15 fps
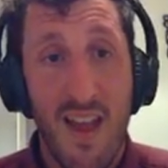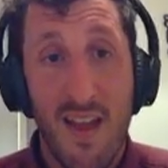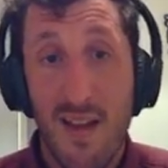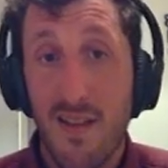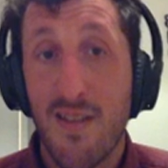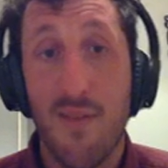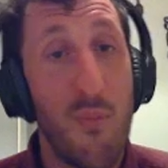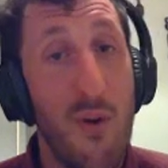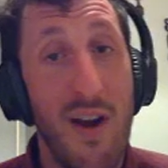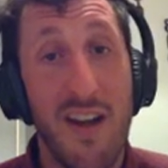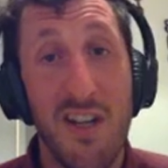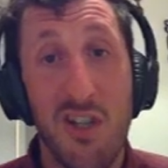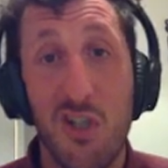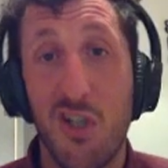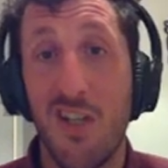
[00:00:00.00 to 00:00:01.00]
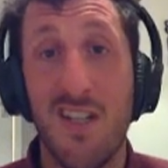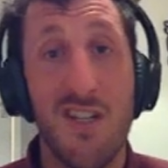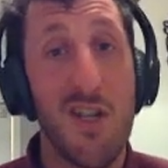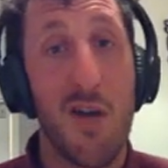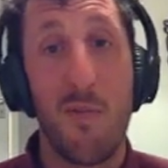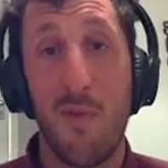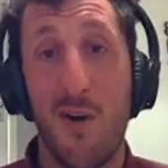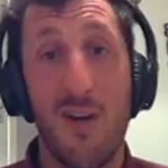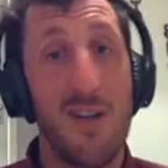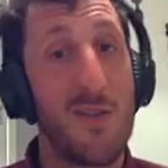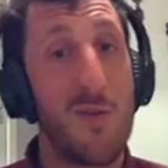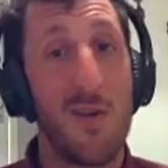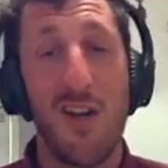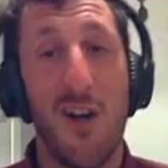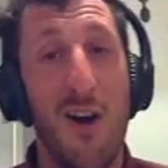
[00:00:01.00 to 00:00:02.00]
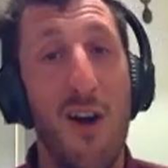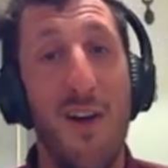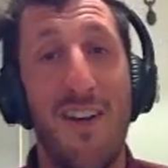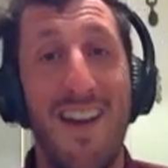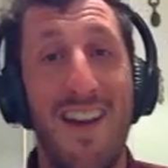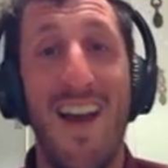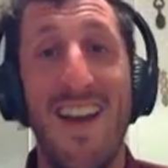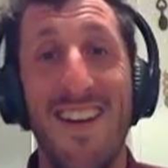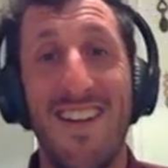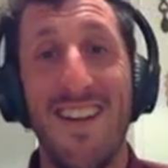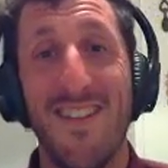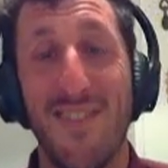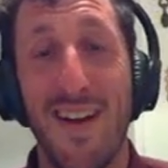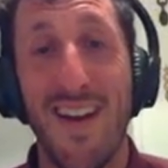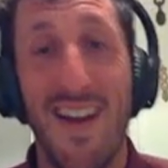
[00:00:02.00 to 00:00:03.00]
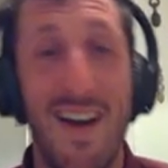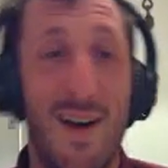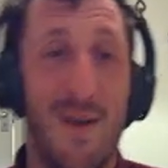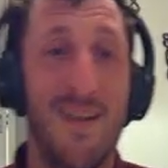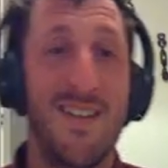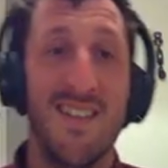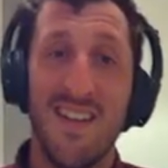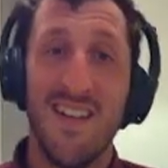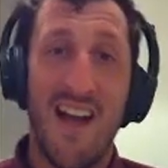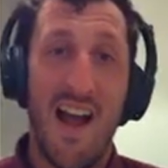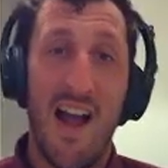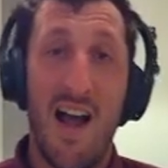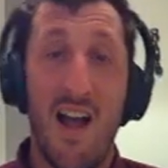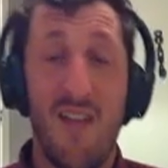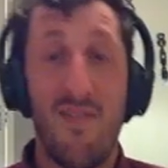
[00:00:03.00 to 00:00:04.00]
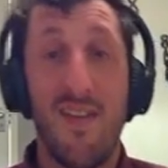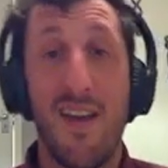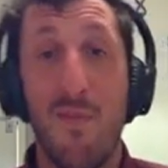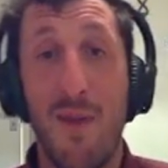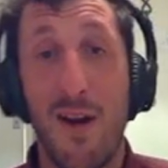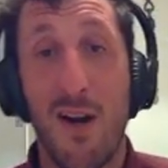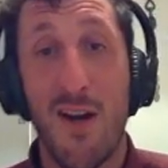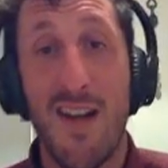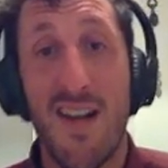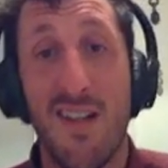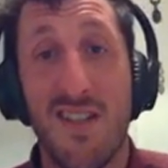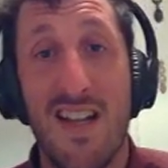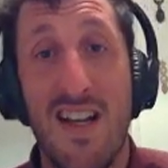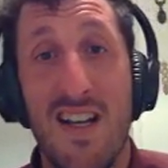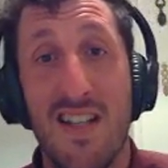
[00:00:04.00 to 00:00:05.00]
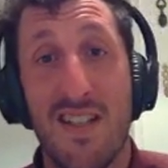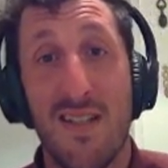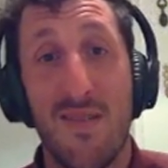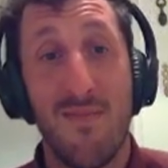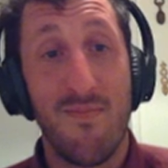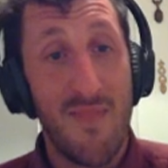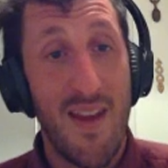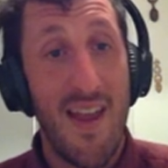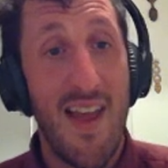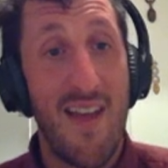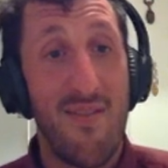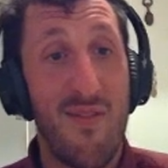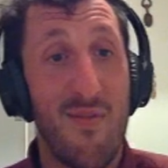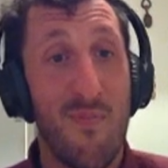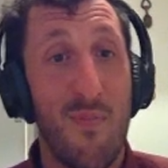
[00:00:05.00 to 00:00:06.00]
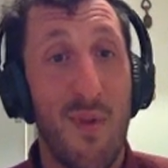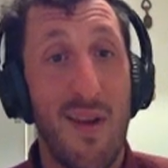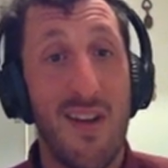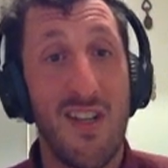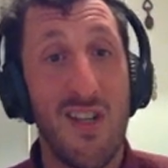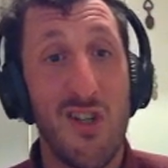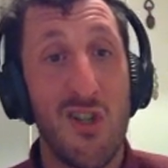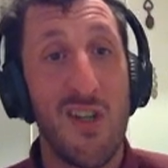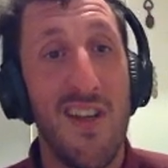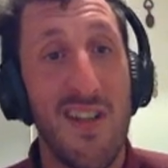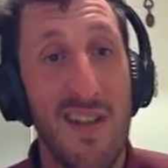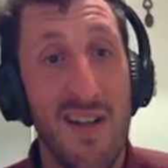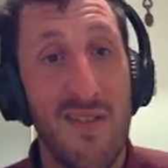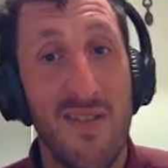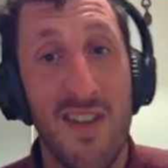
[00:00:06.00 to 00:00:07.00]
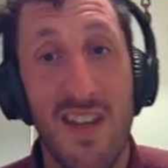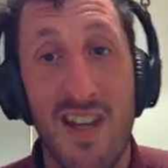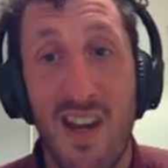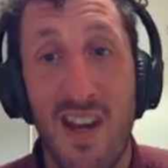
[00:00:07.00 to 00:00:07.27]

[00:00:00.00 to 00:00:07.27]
Some bread and cheese, Tom Morris would go dandy right now. I think I might go downstairs and have some bloody cheese after this.